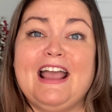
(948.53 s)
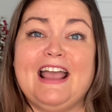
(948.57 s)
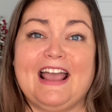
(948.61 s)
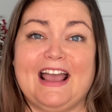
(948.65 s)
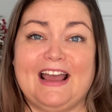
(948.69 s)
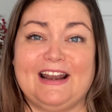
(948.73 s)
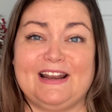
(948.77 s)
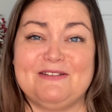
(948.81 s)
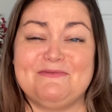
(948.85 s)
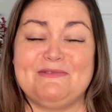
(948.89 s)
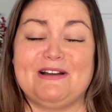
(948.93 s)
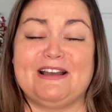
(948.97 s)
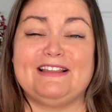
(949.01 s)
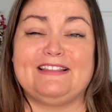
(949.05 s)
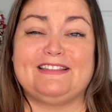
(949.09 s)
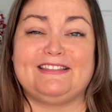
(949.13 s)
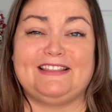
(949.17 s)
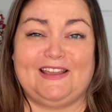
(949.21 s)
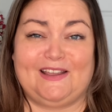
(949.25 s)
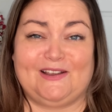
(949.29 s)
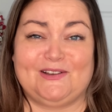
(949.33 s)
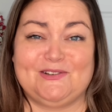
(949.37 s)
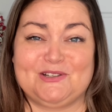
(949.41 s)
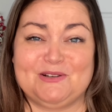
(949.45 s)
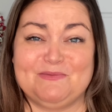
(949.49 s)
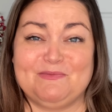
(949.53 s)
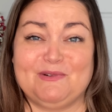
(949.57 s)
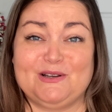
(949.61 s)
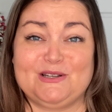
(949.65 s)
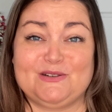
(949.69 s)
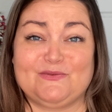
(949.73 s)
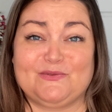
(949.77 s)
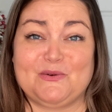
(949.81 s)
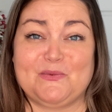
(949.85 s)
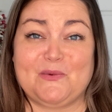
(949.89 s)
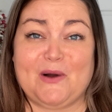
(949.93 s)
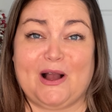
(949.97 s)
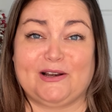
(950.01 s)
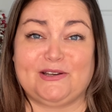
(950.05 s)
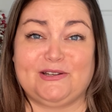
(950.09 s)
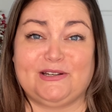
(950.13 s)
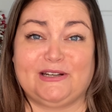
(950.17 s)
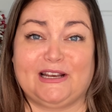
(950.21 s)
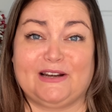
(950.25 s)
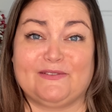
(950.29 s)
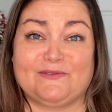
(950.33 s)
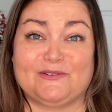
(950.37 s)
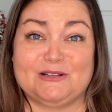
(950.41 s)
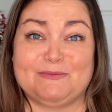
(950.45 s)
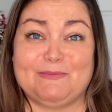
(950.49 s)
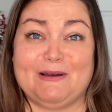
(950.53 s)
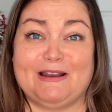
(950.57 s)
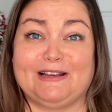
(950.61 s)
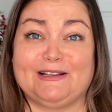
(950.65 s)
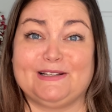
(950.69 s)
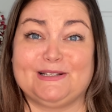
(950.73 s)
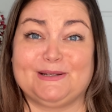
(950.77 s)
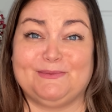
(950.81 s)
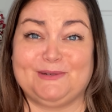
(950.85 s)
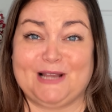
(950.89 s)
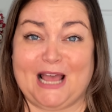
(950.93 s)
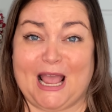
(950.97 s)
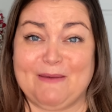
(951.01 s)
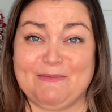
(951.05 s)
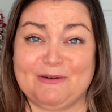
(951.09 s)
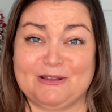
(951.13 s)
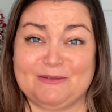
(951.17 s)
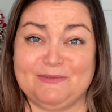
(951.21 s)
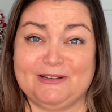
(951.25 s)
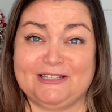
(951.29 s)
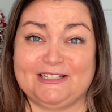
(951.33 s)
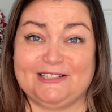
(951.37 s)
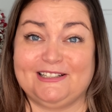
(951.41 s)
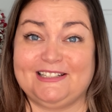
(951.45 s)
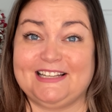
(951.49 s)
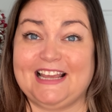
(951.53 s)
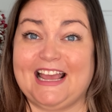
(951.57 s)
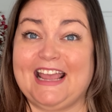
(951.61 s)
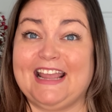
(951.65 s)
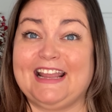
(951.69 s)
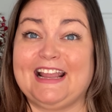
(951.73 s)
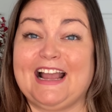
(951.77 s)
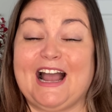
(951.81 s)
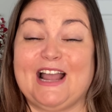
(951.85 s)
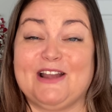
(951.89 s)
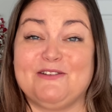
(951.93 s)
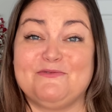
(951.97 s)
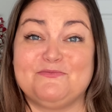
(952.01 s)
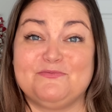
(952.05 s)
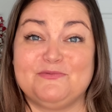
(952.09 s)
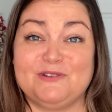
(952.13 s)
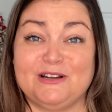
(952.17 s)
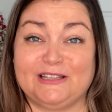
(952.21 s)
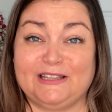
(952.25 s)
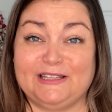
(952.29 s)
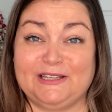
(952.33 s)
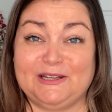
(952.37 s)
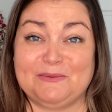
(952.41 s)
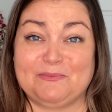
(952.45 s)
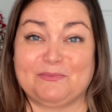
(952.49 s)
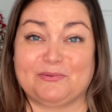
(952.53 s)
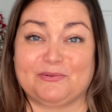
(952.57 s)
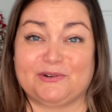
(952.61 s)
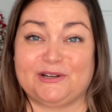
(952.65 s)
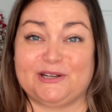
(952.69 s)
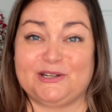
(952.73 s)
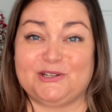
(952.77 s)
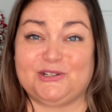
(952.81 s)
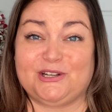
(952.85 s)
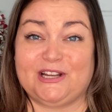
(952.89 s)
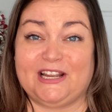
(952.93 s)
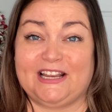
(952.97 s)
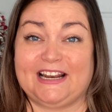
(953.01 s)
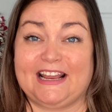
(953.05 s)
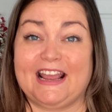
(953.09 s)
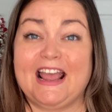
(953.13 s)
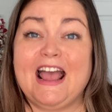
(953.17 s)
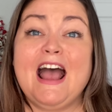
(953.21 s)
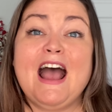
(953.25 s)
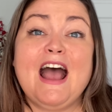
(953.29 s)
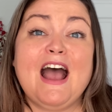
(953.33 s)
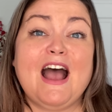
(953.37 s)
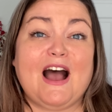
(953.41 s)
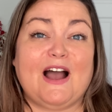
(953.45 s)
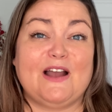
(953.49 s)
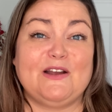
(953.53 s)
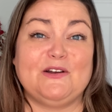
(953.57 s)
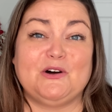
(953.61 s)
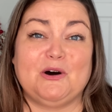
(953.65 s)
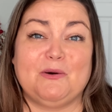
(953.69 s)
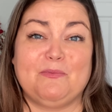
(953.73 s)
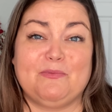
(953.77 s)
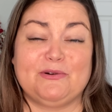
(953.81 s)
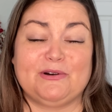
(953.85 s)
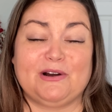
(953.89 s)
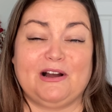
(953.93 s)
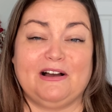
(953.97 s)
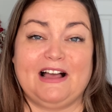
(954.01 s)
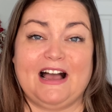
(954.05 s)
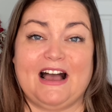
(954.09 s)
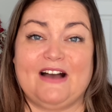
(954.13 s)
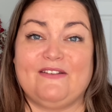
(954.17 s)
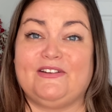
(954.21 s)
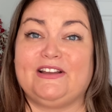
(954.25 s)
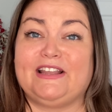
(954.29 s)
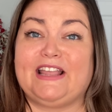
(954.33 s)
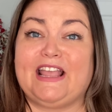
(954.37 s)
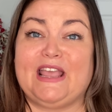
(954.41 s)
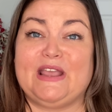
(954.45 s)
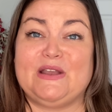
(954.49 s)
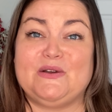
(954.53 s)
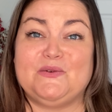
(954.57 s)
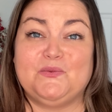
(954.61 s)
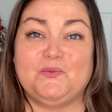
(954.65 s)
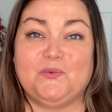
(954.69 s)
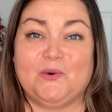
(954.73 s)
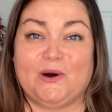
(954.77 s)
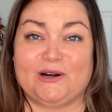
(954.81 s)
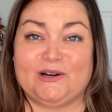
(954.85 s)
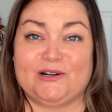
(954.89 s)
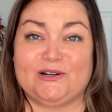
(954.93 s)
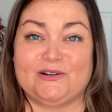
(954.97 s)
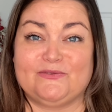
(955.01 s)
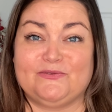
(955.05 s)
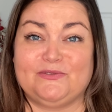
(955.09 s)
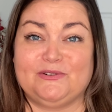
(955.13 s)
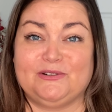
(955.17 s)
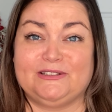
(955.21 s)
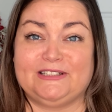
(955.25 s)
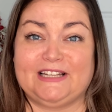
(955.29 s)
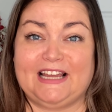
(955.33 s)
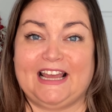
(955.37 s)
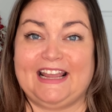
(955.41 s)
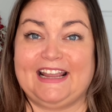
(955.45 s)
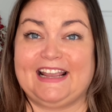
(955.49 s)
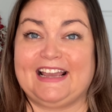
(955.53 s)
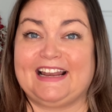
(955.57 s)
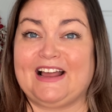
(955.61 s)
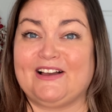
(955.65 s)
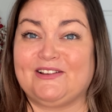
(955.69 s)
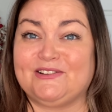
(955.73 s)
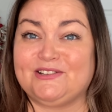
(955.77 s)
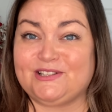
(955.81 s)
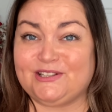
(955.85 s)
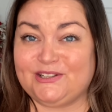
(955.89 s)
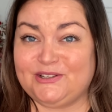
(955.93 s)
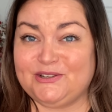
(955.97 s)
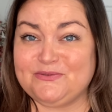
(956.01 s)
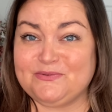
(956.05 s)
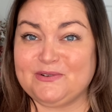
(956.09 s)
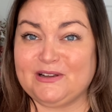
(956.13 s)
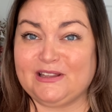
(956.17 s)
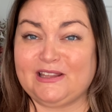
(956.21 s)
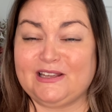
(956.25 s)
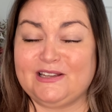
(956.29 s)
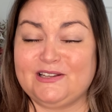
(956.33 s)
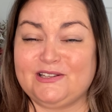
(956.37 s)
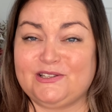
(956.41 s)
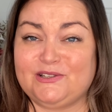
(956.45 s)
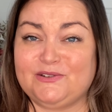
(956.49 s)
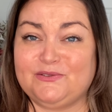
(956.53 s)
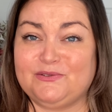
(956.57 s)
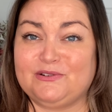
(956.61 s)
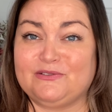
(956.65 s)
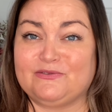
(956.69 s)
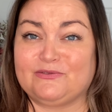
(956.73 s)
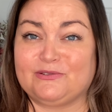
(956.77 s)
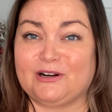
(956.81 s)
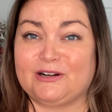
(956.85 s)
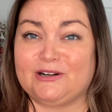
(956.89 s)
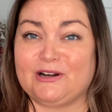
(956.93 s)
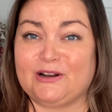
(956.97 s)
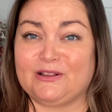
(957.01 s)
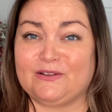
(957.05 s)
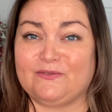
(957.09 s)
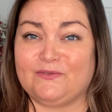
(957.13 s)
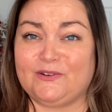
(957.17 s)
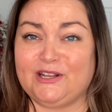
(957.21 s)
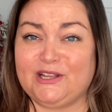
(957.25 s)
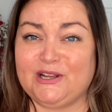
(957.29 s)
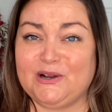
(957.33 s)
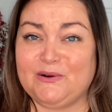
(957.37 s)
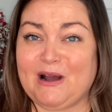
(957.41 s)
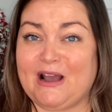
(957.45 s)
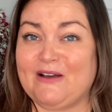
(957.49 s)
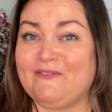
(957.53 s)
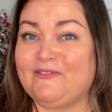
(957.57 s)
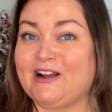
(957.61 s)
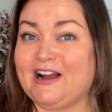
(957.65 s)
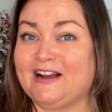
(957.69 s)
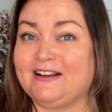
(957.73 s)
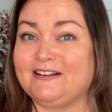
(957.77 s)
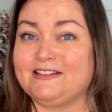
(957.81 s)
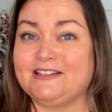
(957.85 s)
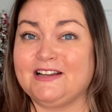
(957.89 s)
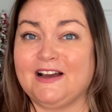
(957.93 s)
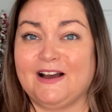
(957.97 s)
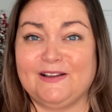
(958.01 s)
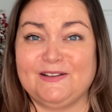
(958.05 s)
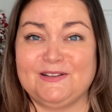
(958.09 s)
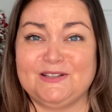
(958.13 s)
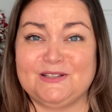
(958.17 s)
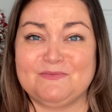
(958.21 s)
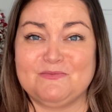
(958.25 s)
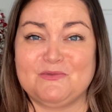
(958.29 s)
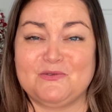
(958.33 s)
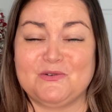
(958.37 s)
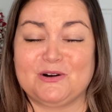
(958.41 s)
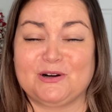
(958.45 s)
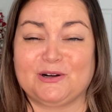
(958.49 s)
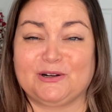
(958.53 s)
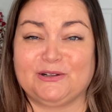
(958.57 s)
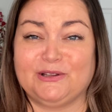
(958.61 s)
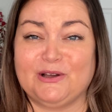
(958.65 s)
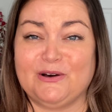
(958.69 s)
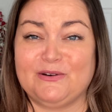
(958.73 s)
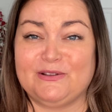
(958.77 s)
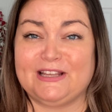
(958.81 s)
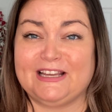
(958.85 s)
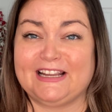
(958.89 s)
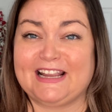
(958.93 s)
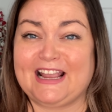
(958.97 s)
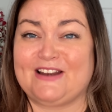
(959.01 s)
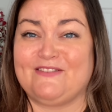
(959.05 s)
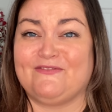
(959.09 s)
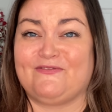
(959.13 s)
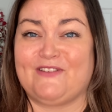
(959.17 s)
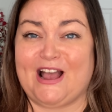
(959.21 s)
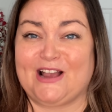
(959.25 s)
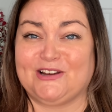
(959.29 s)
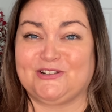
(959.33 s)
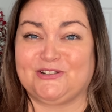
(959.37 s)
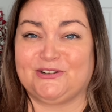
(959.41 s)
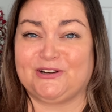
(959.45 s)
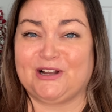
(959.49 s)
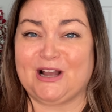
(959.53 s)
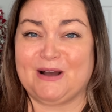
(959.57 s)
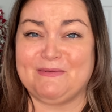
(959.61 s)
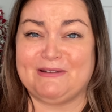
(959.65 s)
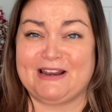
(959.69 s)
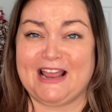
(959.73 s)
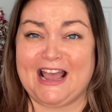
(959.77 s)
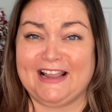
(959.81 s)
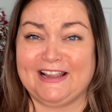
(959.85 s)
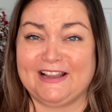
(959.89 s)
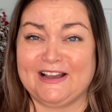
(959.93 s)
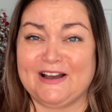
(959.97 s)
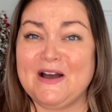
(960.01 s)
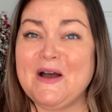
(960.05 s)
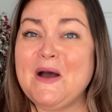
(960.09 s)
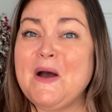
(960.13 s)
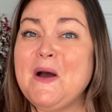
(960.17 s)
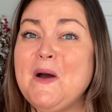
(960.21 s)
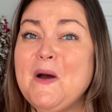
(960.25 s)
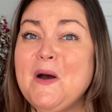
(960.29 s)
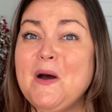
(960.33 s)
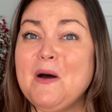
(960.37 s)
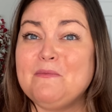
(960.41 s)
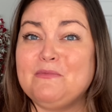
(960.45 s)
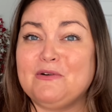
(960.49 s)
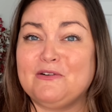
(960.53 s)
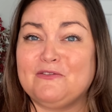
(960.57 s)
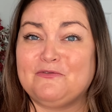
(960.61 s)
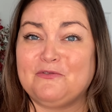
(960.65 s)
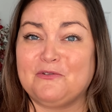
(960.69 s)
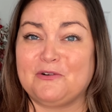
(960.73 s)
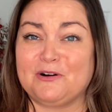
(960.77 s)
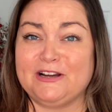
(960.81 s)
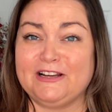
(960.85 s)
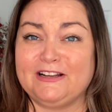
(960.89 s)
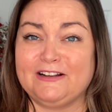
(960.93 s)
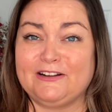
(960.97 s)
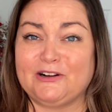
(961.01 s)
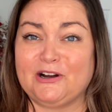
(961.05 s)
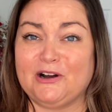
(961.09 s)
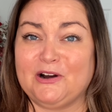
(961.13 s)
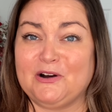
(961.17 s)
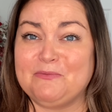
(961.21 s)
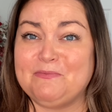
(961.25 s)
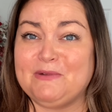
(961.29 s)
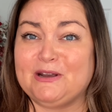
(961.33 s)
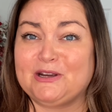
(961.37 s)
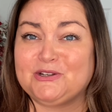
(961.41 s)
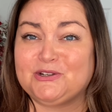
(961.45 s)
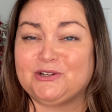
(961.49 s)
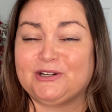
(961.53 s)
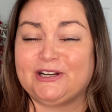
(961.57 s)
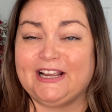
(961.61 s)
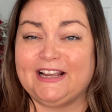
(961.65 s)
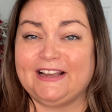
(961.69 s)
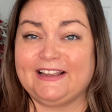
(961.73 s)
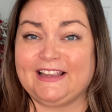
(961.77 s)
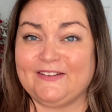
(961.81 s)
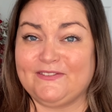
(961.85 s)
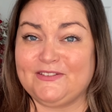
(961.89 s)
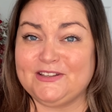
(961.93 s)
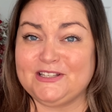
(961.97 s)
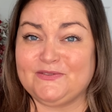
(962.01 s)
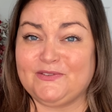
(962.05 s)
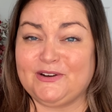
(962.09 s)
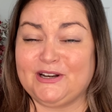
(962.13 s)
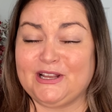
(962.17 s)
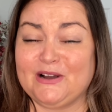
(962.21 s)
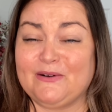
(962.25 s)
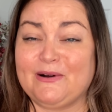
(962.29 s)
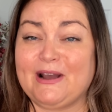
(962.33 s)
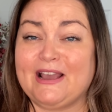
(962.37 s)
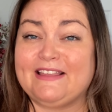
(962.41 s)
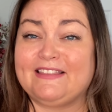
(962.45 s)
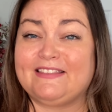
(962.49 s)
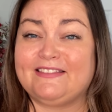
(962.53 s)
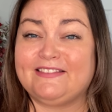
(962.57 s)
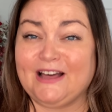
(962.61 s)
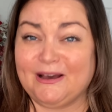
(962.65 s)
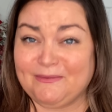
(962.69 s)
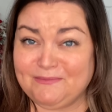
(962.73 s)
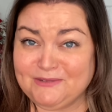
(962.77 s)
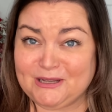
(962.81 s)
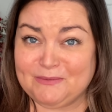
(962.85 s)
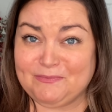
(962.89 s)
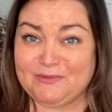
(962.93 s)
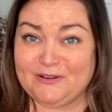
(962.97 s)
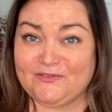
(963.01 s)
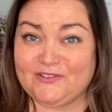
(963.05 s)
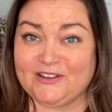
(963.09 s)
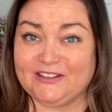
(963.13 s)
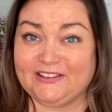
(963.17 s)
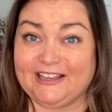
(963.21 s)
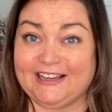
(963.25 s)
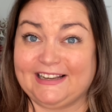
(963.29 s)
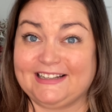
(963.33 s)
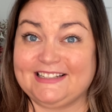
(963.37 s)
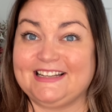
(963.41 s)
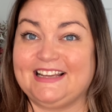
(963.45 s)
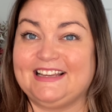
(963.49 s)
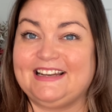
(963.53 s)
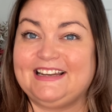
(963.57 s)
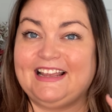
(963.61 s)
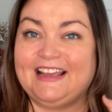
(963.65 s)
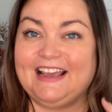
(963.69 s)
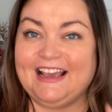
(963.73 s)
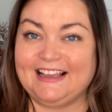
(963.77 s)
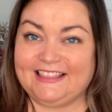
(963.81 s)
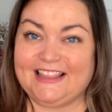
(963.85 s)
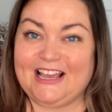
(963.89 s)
anyway, thanks so much for watching and for spending some time with me today. I really appreciate it. I hope you're all having a wonderful day and I'll see you really soon for another video. I've got tons more clothing and fashion coming at you. Before you go, make sure you give this video a thumbs up if you liked it and hit